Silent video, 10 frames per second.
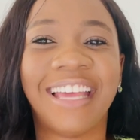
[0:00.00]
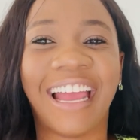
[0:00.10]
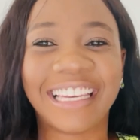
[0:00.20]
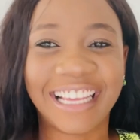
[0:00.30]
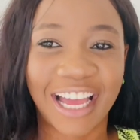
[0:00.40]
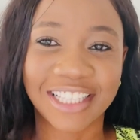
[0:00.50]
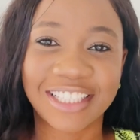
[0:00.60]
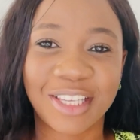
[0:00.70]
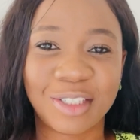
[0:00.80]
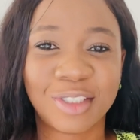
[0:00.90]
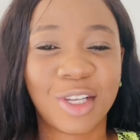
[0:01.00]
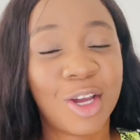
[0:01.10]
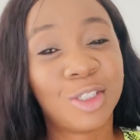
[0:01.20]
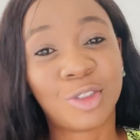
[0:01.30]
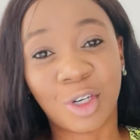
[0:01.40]
technical
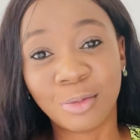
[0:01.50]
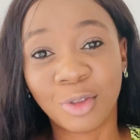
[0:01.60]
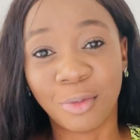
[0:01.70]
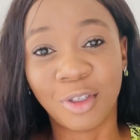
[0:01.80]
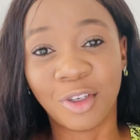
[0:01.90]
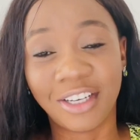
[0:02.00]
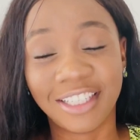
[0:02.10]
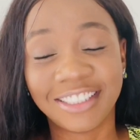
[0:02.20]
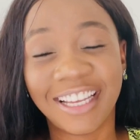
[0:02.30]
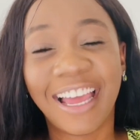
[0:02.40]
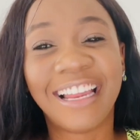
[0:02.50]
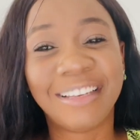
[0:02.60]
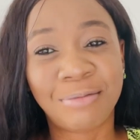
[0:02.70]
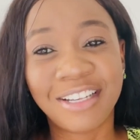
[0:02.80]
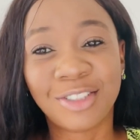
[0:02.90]
skills trump domain knowledge?
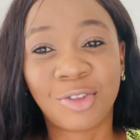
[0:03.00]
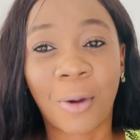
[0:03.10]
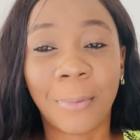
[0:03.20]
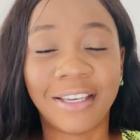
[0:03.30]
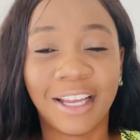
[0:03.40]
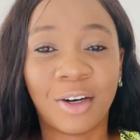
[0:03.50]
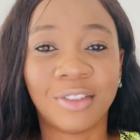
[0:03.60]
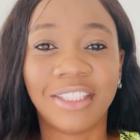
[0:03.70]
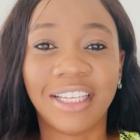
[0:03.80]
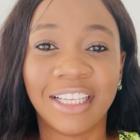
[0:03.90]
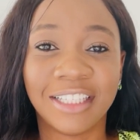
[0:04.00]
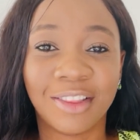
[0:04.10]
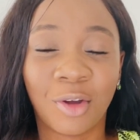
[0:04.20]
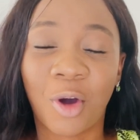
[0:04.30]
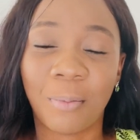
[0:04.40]
Please drop it down in
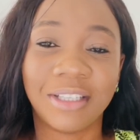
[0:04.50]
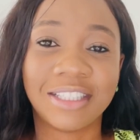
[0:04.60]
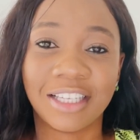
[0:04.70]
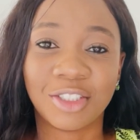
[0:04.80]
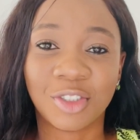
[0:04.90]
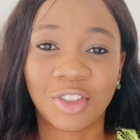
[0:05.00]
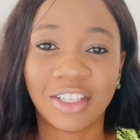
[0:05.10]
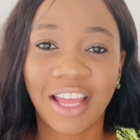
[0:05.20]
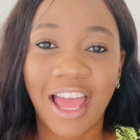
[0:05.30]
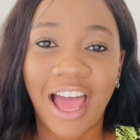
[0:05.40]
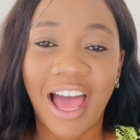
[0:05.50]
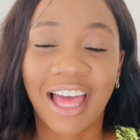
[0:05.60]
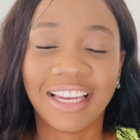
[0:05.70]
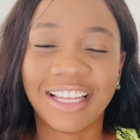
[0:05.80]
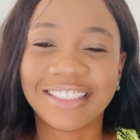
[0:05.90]
the comment section
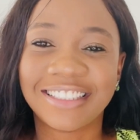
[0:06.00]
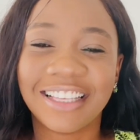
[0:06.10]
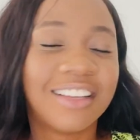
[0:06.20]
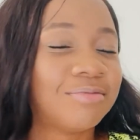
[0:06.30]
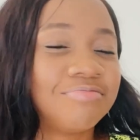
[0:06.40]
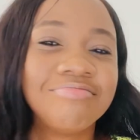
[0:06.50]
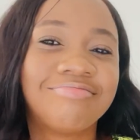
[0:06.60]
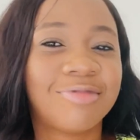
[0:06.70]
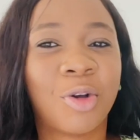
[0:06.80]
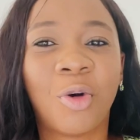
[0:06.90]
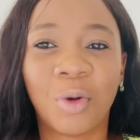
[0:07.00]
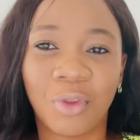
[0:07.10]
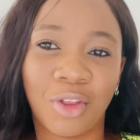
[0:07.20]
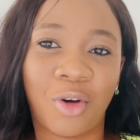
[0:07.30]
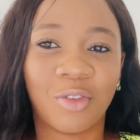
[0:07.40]
and let's go on
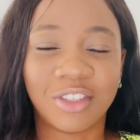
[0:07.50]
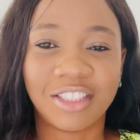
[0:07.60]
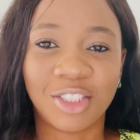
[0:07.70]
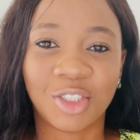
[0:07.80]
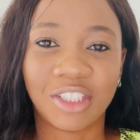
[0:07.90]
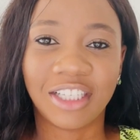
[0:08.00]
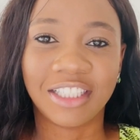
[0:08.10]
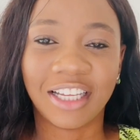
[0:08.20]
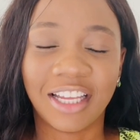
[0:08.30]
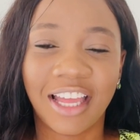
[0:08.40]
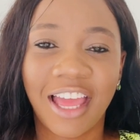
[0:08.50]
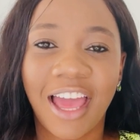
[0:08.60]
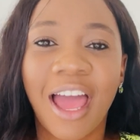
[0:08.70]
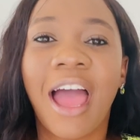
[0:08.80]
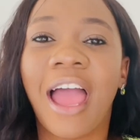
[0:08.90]
with the conversation in there.
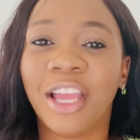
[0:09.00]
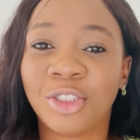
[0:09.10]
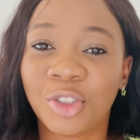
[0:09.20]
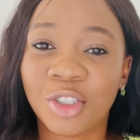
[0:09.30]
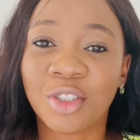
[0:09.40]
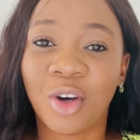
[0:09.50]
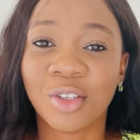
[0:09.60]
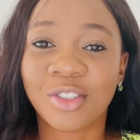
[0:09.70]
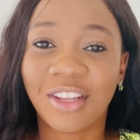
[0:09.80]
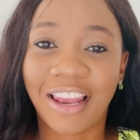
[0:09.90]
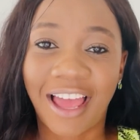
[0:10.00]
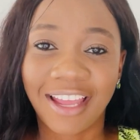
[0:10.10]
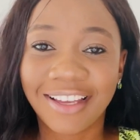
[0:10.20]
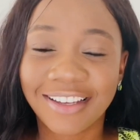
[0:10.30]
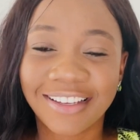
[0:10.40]
Ensure to also
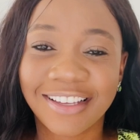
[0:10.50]
like,